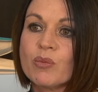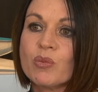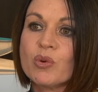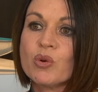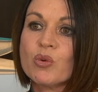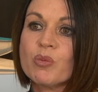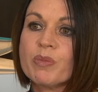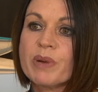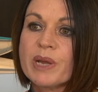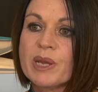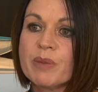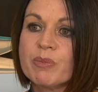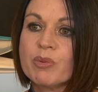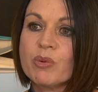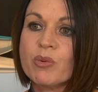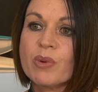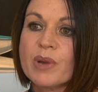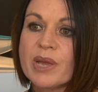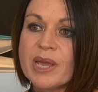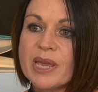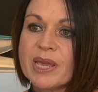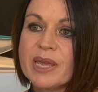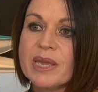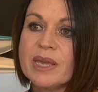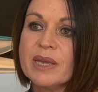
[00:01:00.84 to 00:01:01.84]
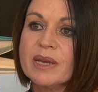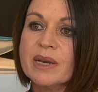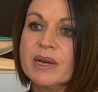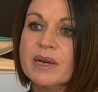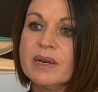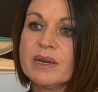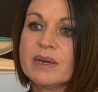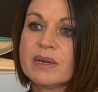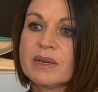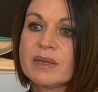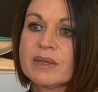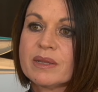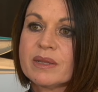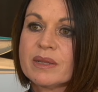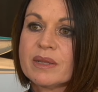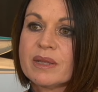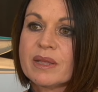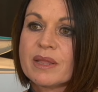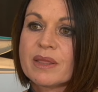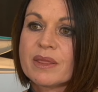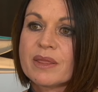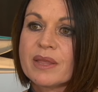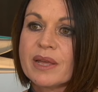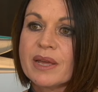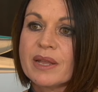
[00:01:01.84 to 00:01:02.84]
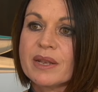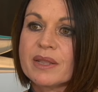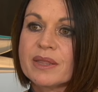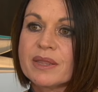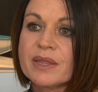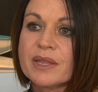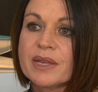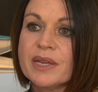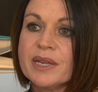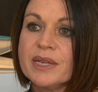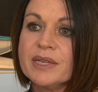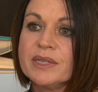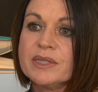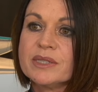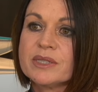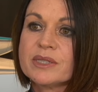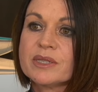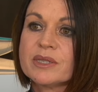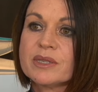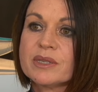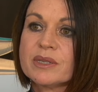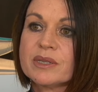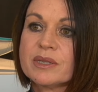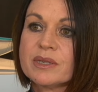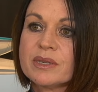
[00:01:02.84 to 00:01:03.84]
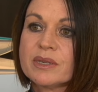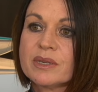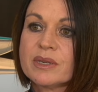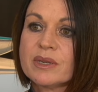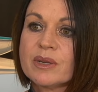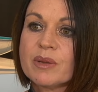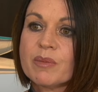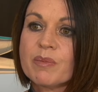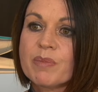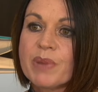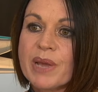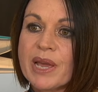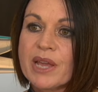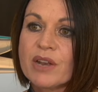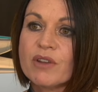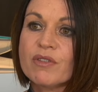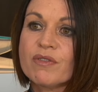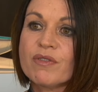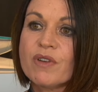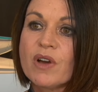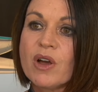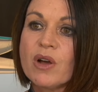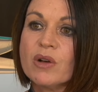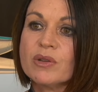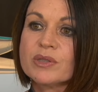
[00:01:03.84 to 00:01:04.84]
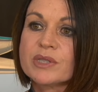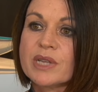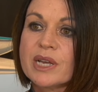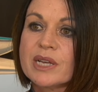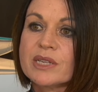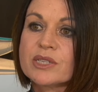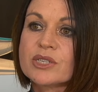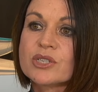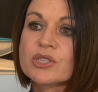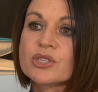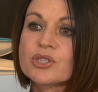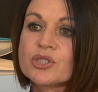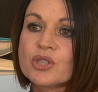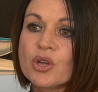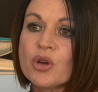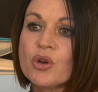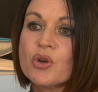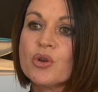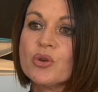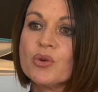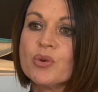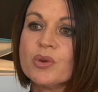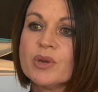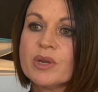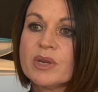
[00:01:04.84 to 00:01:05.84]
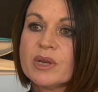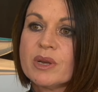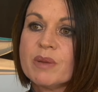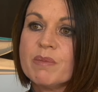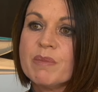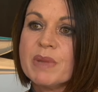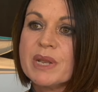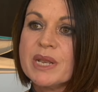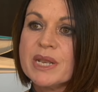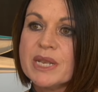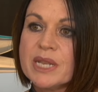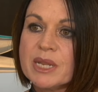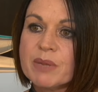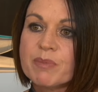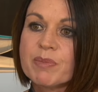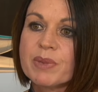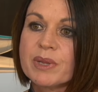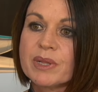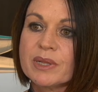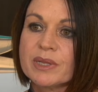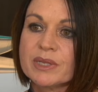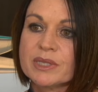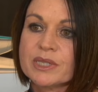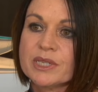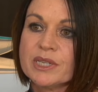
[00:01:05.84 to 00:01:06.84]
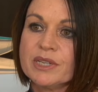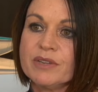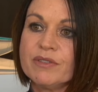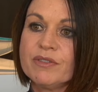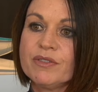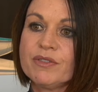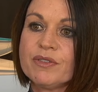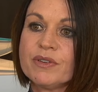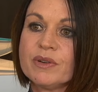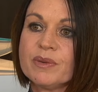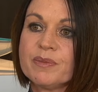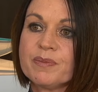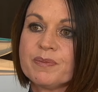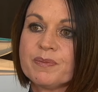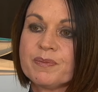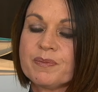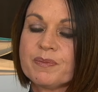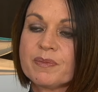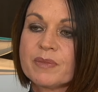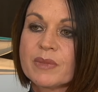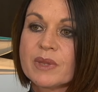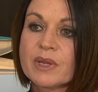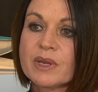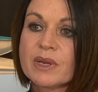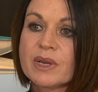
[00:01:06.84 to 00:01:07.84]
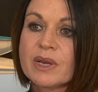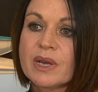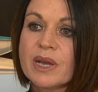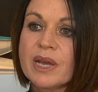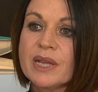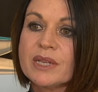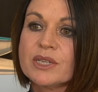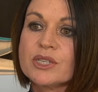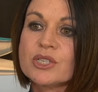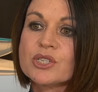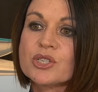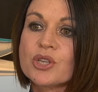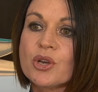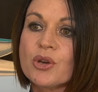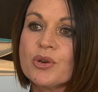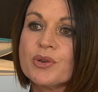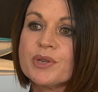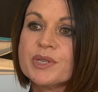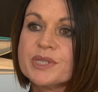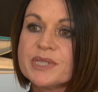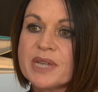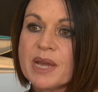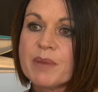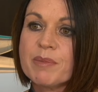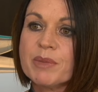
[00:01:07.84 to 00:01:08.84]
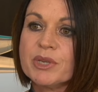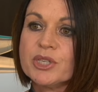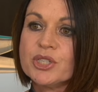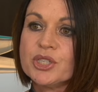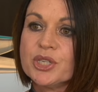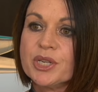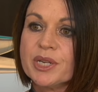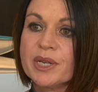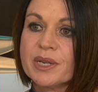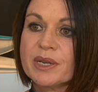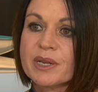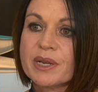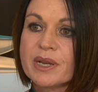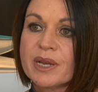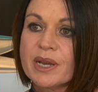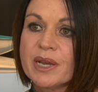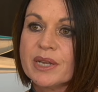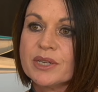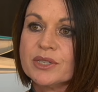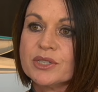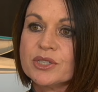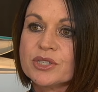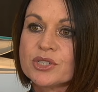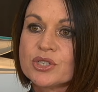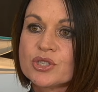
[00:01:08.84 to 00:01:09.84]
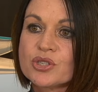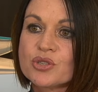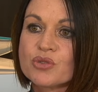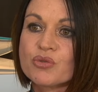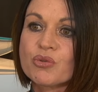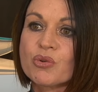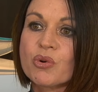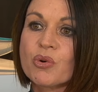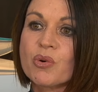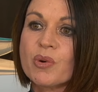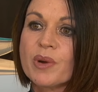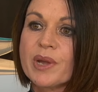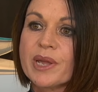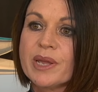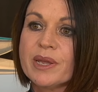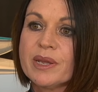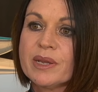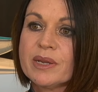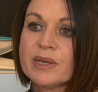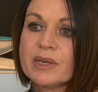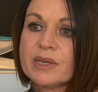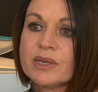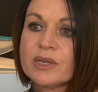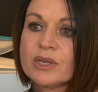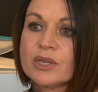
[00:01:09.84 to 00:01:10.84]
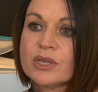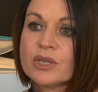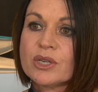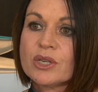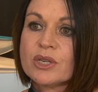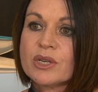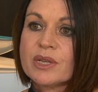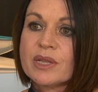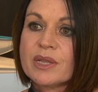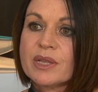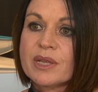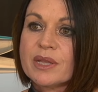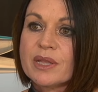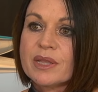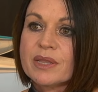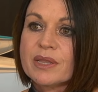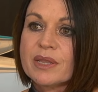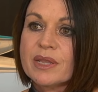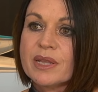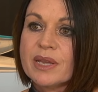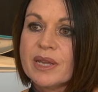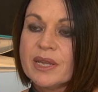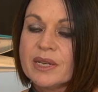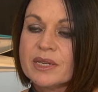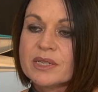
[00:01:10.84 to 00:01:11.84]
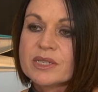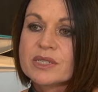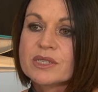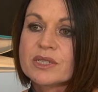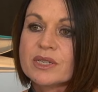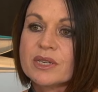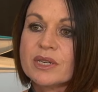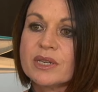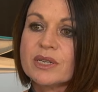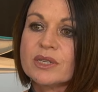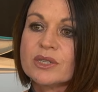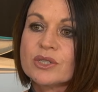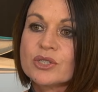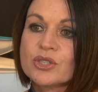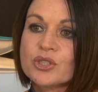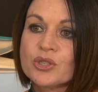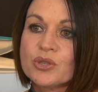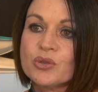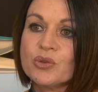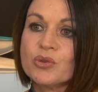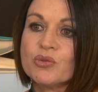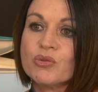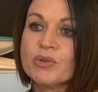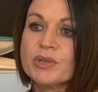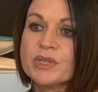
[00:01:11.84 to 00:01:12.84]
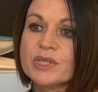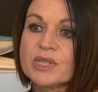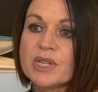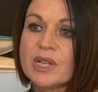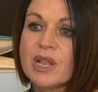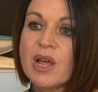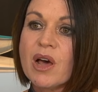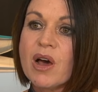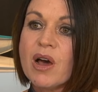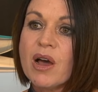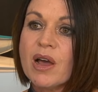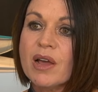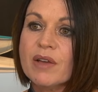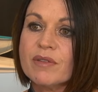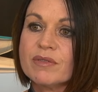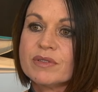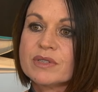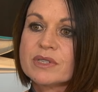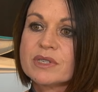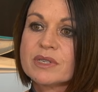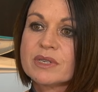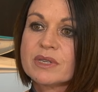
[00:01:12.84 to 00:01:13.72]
will people hear that these pedophiles are so manipulative and so damaging and destroy innocent children's lives?